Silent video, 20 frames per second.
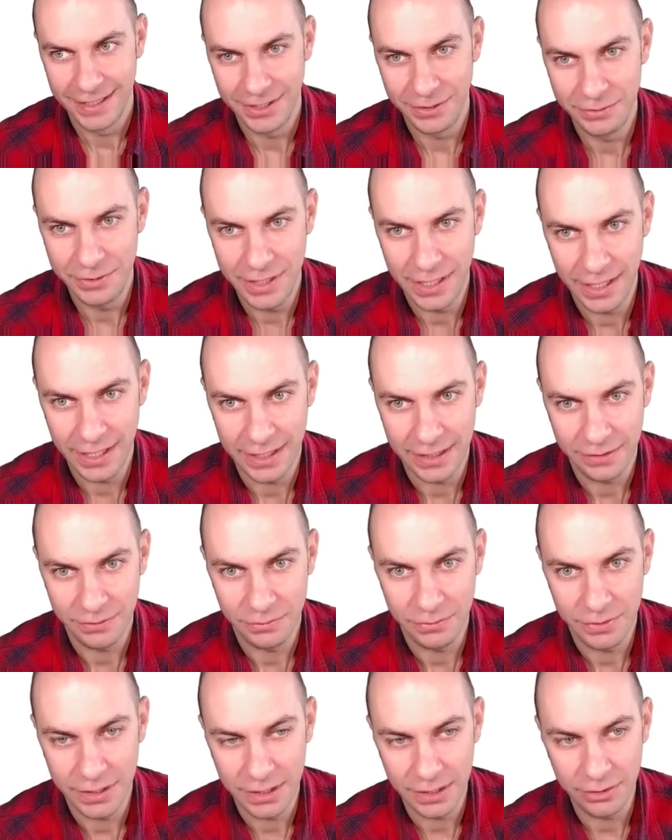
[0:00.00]
Okay,
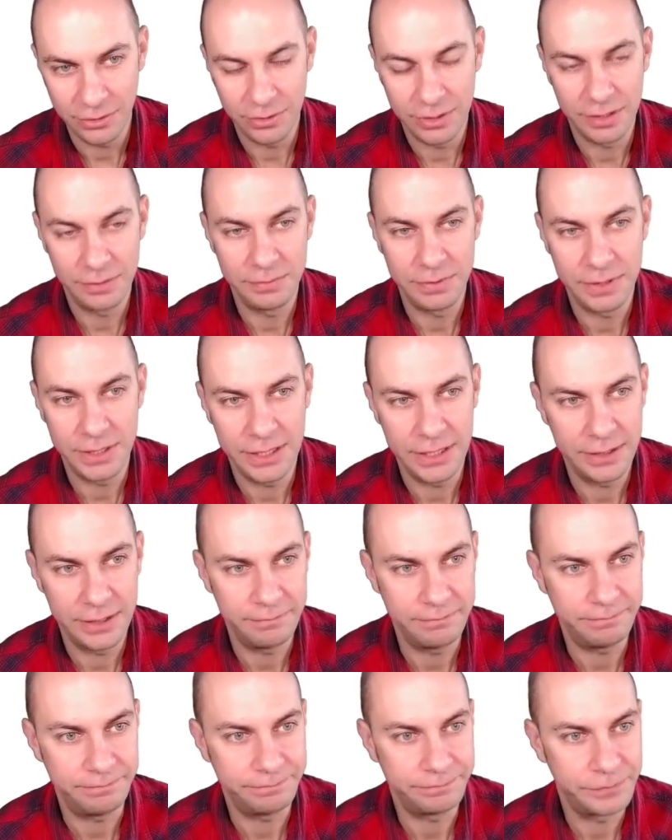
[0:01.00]
we are going to be
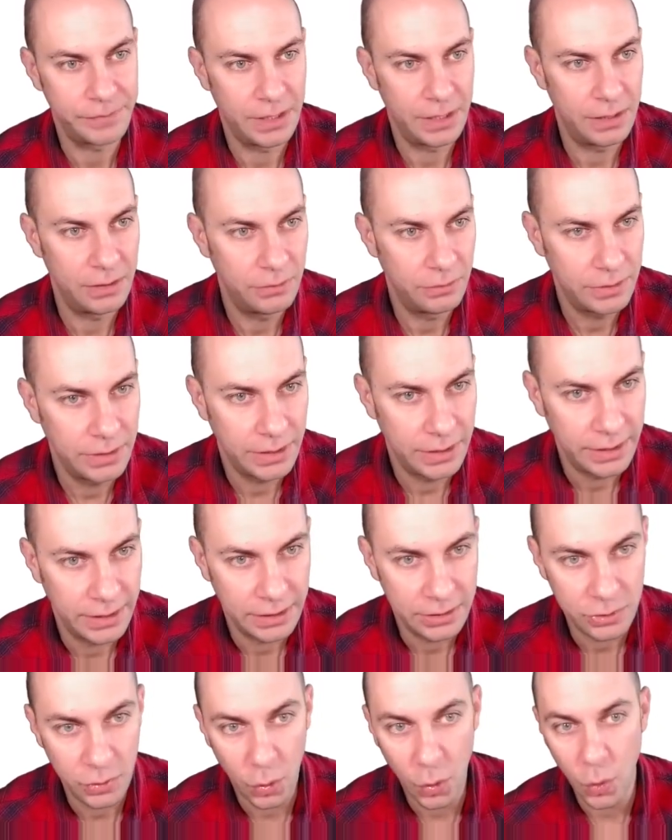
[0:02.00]
looking
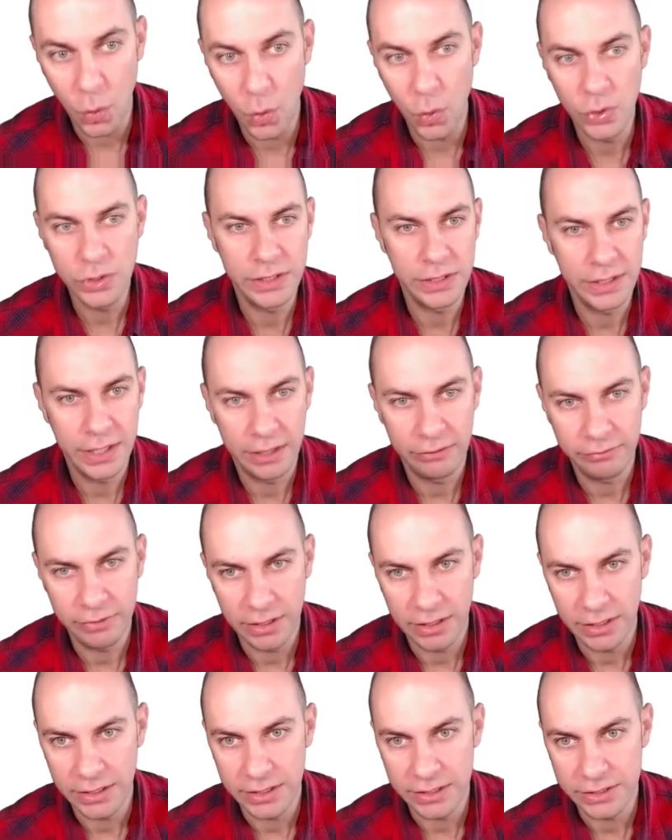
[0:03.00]
at ordinary
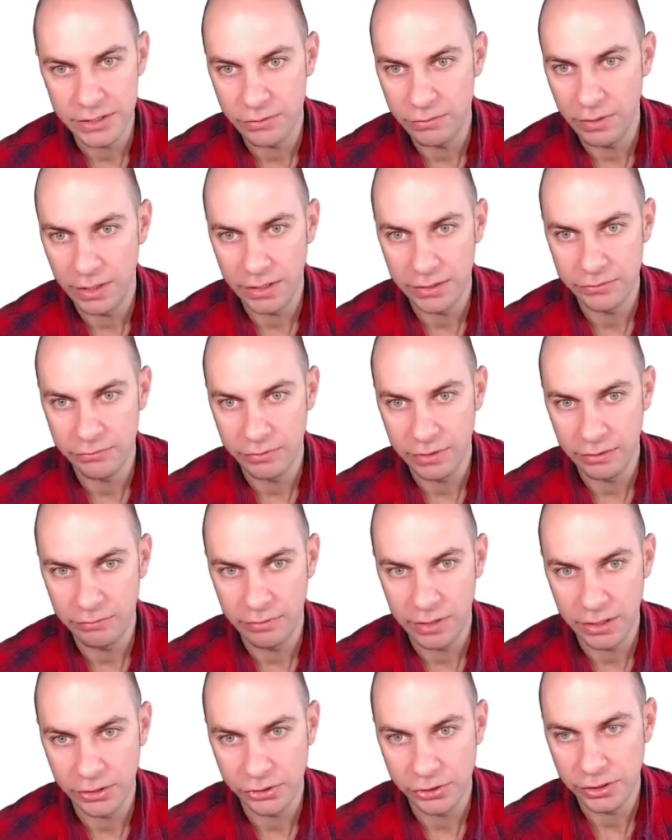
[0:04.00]
least squares
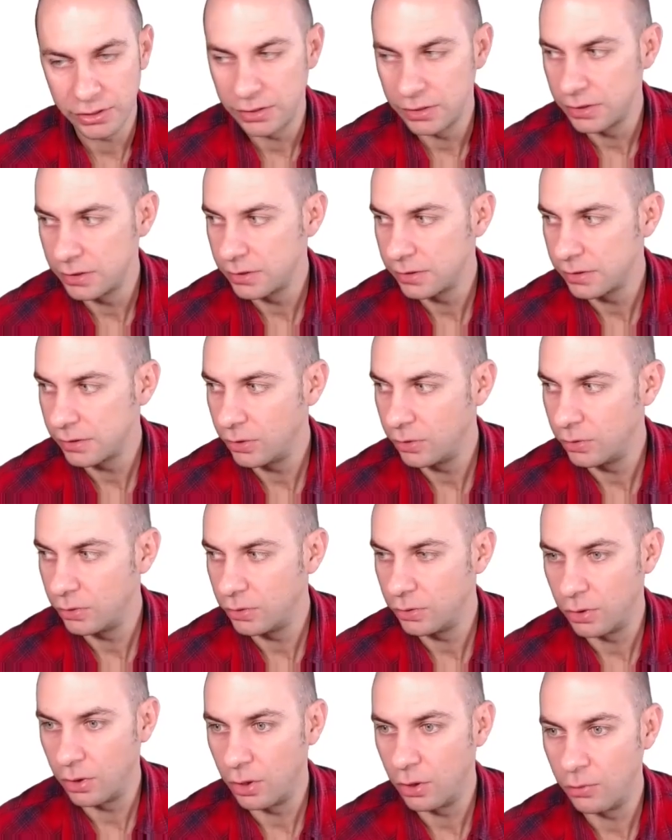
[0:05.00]
regressions,
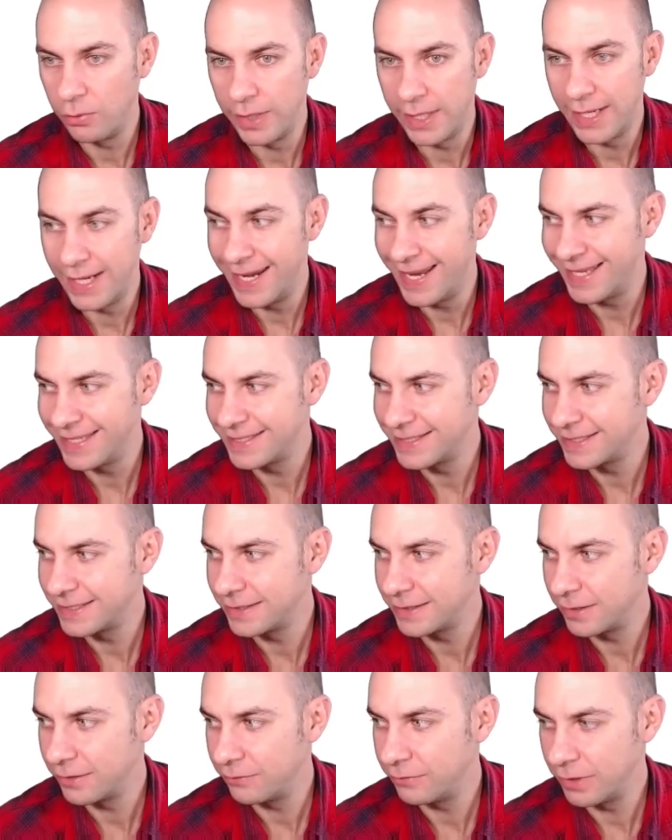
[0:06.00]
or O L S
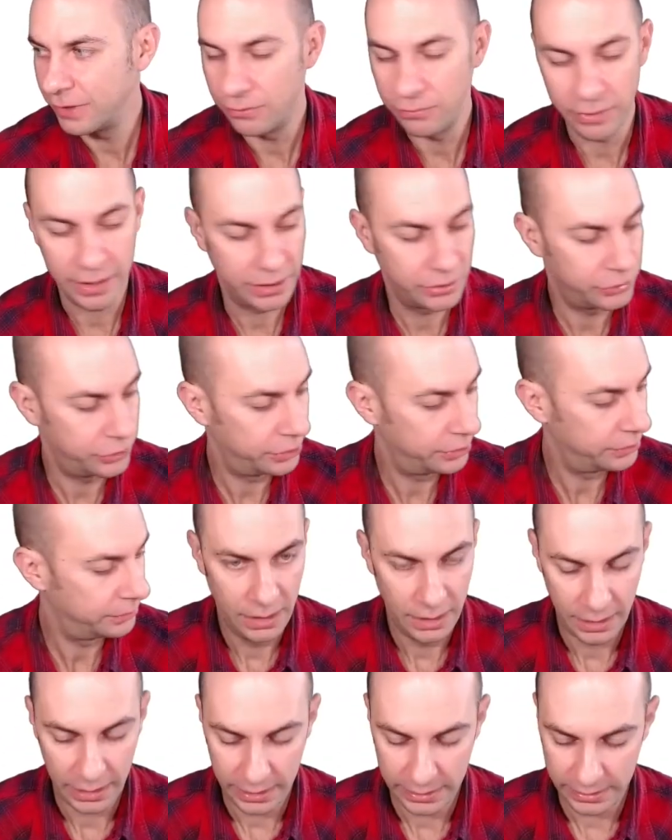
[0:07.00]
regression.
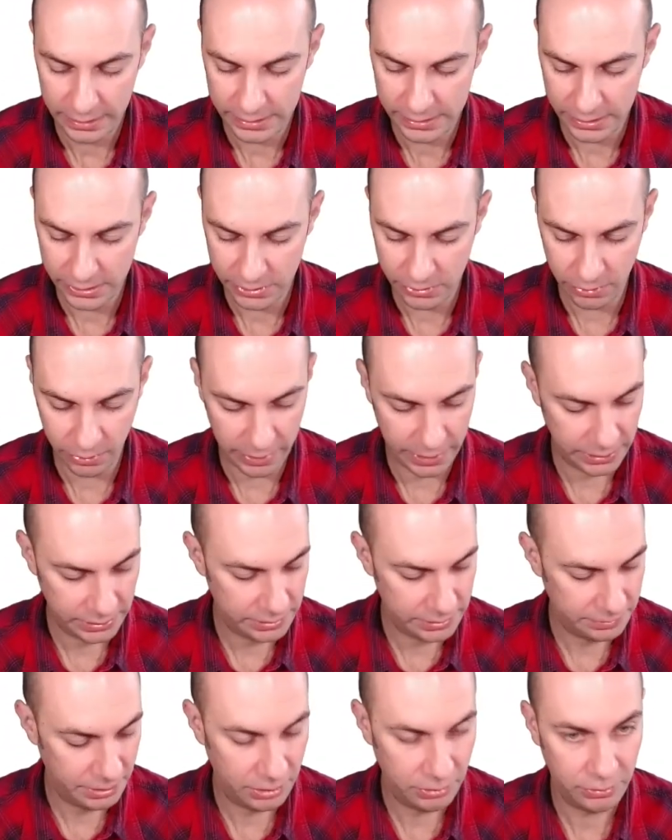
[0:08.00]
And this is going to
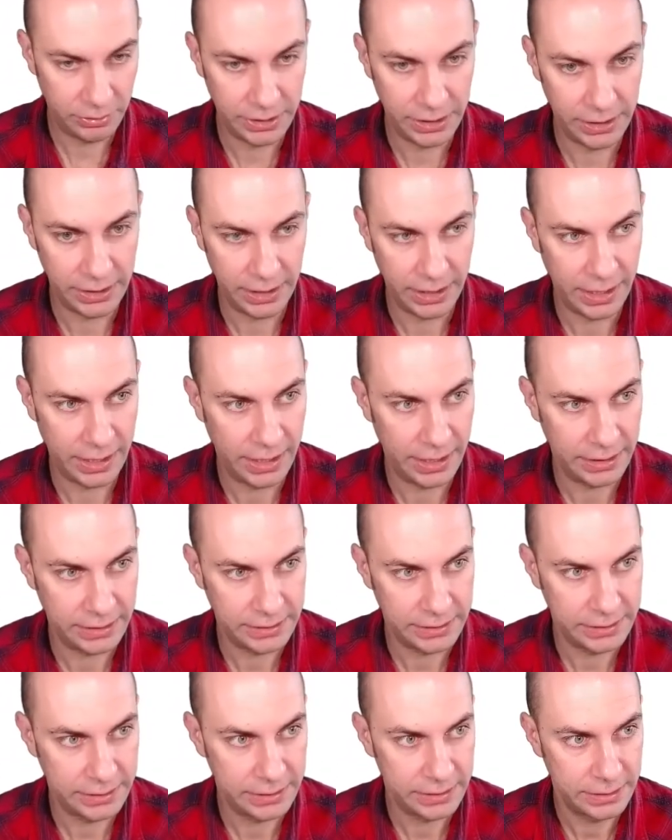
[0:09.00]
be looking
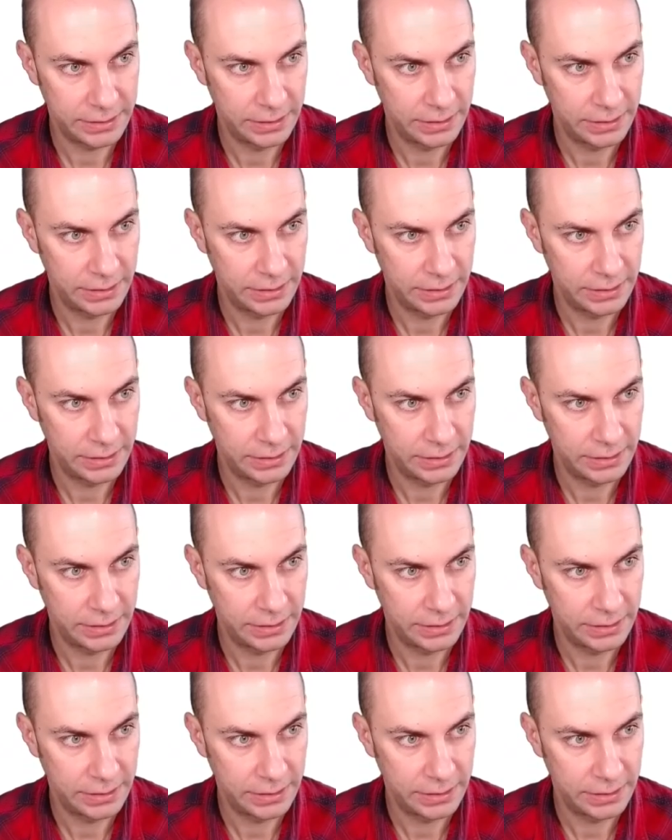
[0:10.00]
at